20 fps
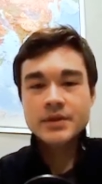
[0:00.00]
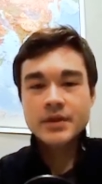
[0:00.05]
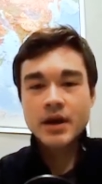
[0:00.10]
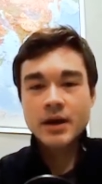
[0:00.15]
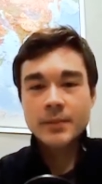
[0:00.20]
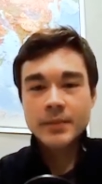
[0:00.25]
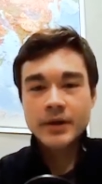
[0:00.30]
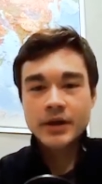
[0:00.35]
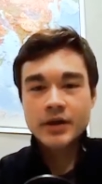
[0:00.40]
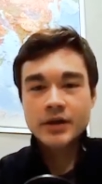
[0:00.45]

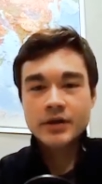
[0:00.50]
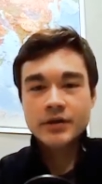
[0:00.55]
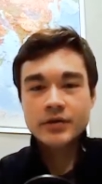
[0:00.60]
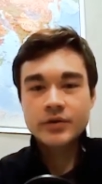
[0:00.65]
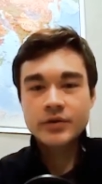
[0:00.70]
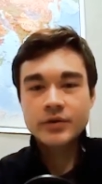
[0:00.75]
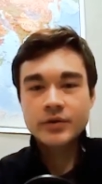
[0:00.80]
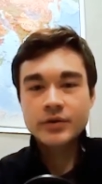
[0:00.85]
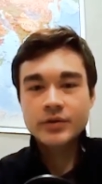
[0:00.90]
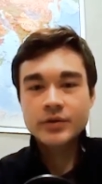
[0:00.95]
I'm here
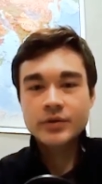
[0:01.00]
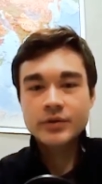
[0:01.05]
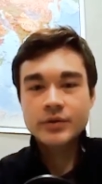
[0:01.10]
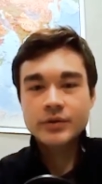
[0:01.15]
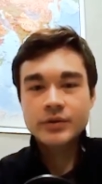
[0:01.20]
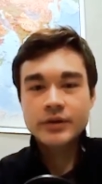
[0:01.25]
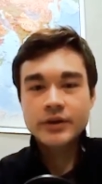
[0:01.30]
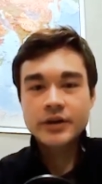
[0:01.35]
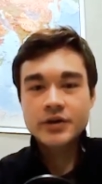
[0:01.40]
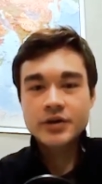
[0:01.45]
to
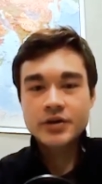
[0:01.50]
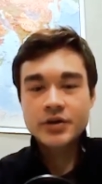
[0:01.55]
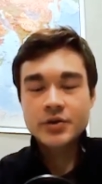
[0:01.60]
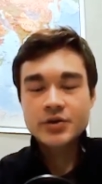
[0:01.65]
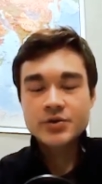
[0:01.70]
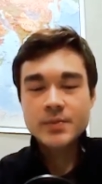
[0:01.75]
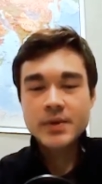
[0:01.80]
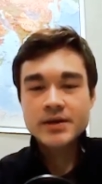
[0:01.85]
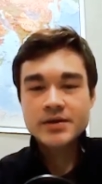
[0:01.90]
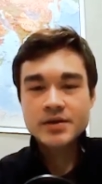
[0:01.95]
introduce
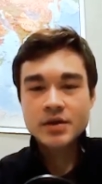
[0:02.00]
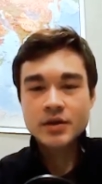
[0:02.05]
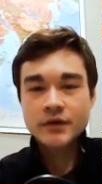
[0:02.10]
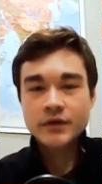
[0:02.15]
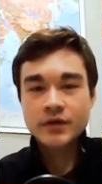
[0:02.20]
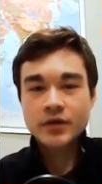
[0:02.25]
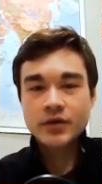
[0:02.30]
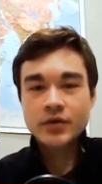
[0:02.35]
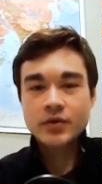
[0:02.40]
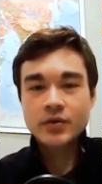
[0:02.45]
myself
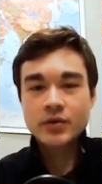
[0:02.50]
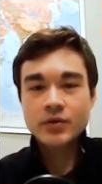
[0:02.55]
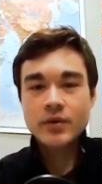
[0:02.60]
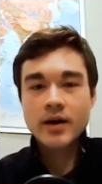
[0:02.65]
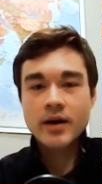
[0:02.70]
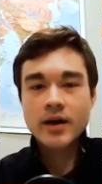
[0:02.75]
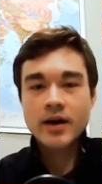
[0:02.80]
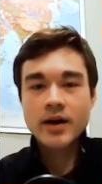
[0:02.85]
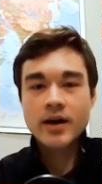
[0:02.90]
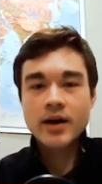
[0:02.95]
to you
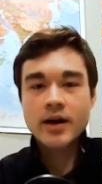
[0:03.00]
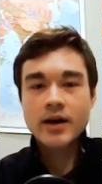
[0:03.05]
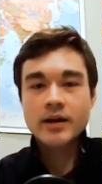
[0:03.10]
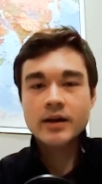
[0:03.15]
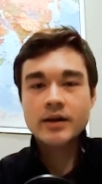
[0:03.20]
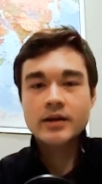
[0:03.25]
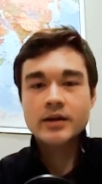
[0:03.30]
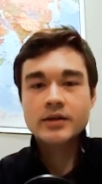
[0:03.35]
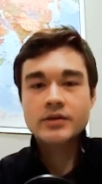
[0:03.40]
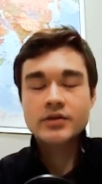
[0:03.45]

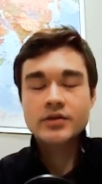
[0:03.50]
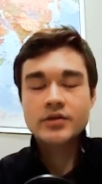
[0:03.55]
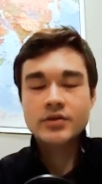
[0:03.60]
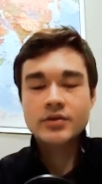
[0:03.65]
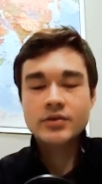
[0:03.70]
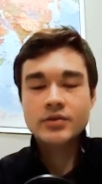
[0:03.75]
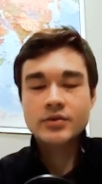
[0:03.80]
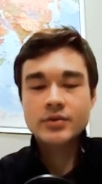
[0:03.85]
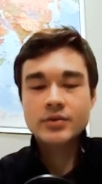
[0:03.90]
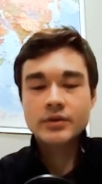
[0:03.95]
and
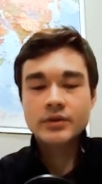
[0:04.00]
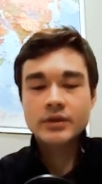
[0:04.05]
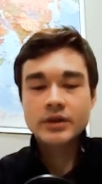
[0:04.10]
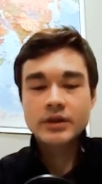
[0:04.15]
to